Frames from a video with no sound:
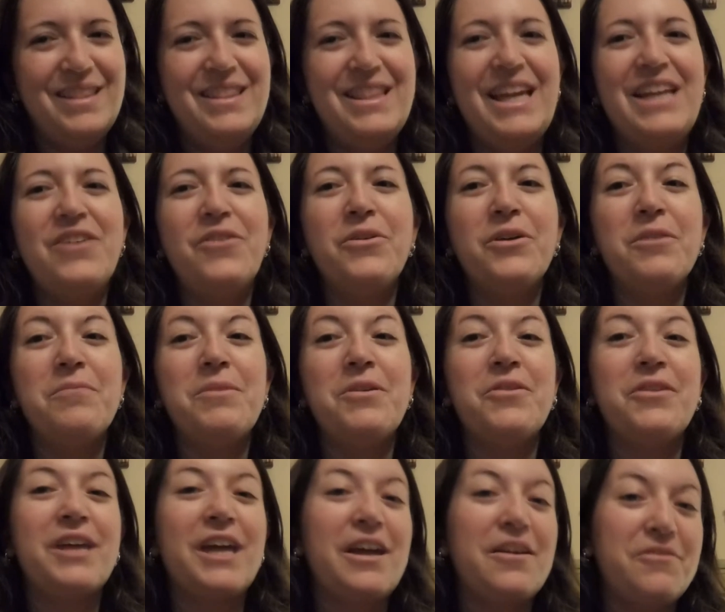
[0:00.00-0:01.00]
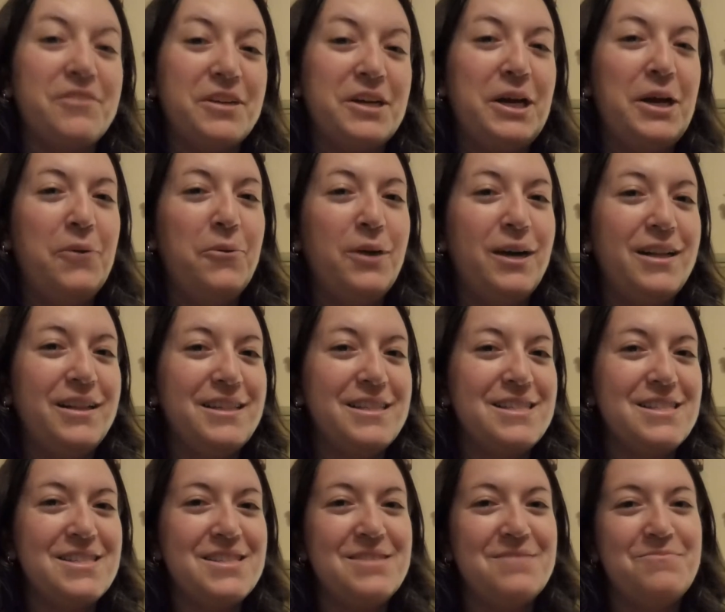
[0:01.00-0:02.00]
don't communicate very well,
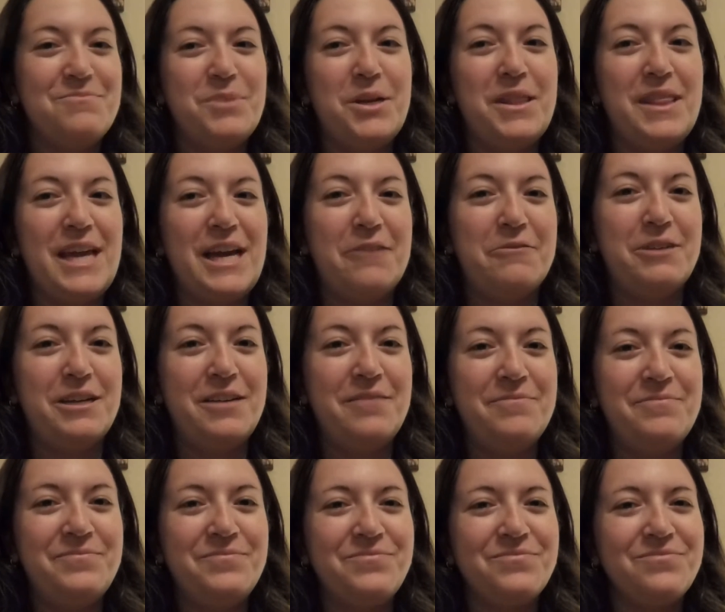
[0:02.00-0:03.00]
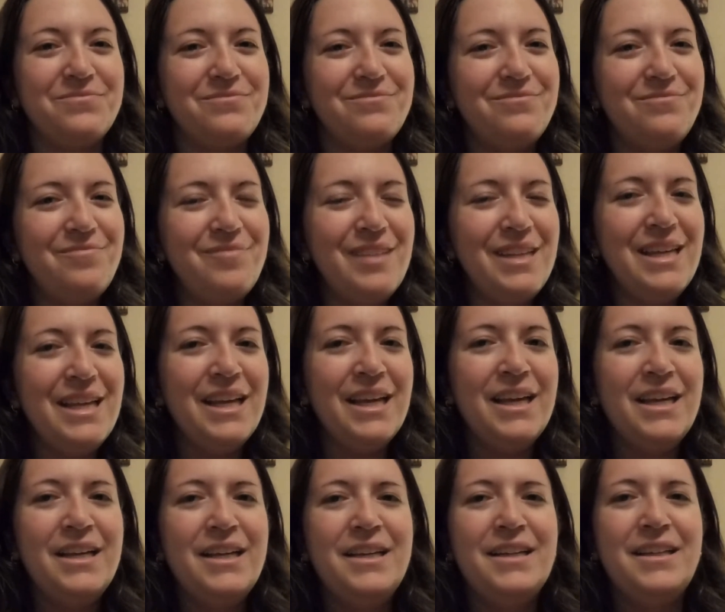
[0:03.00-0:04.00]
let's put it that way.
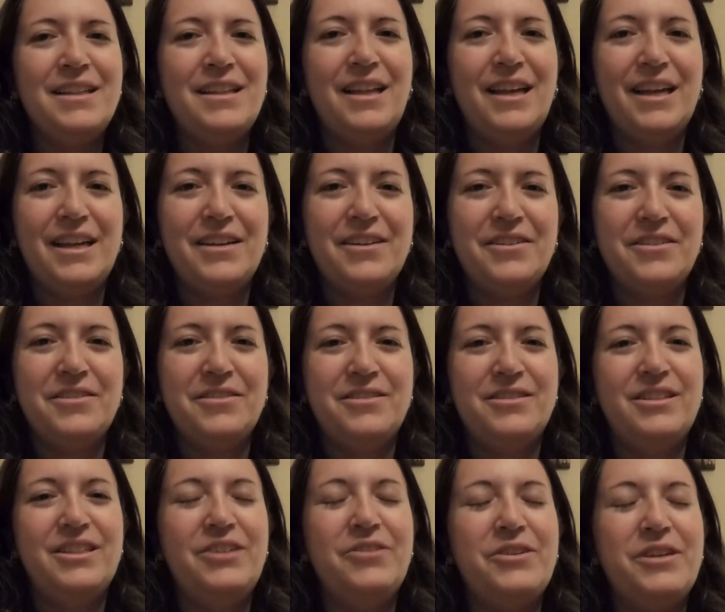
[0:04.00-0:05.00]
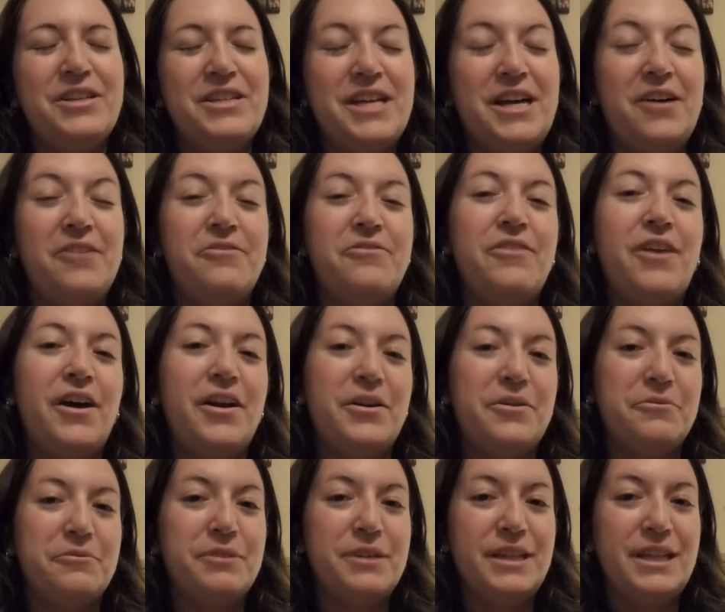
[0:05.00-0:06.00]
Like, you can tell
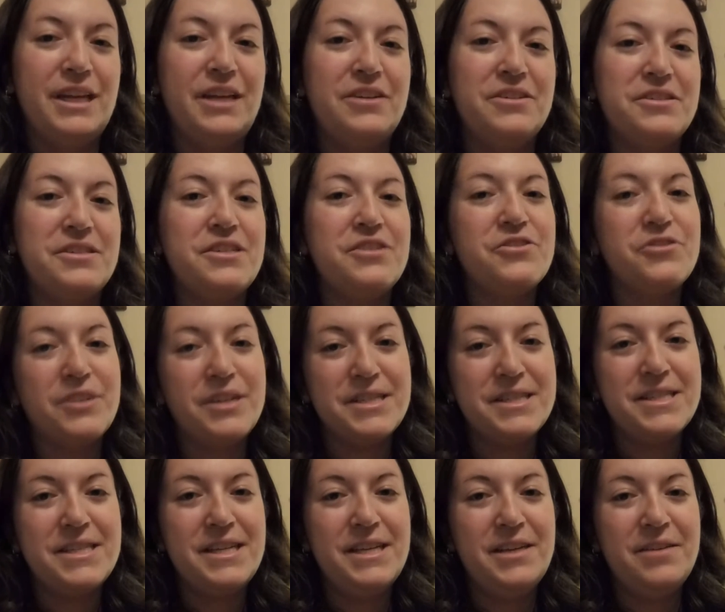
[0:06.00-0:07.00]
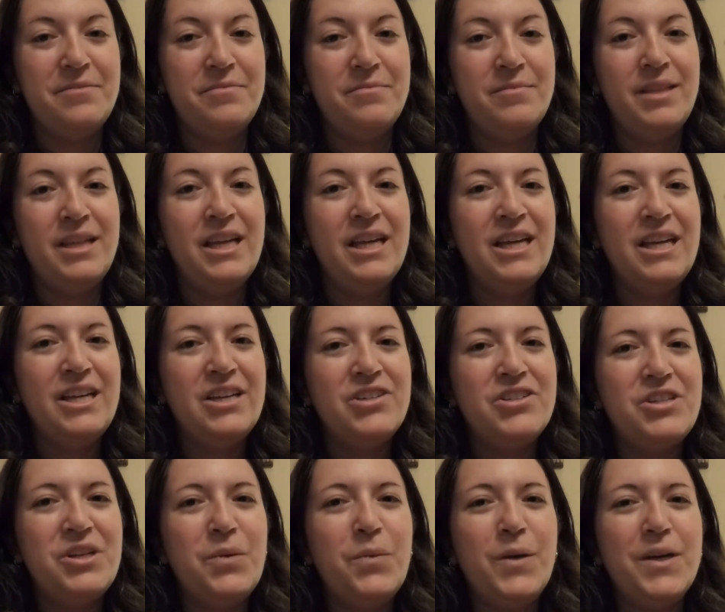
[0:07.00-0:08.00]
Fauna really doesn't trust him.
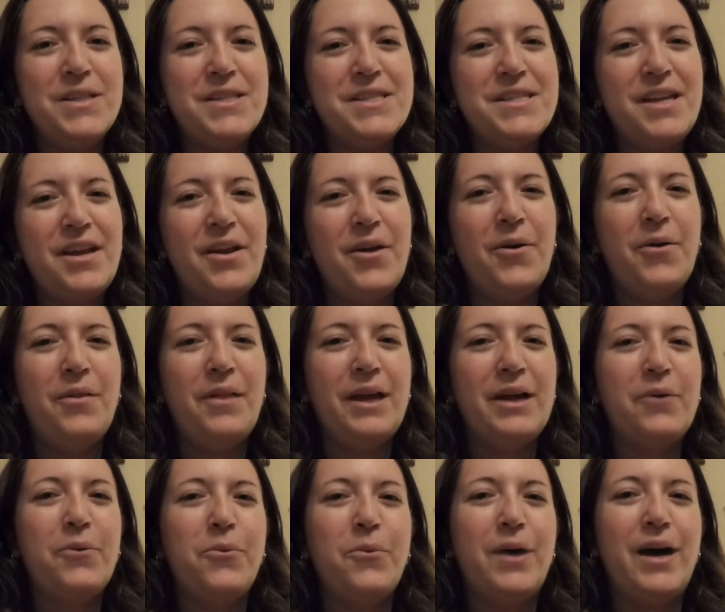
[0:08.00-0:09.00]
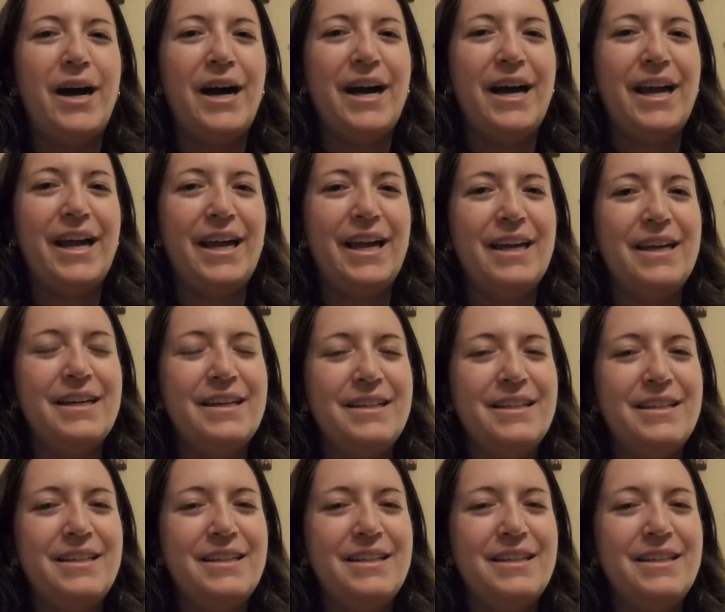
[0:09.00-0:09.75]
She wants to know, like, why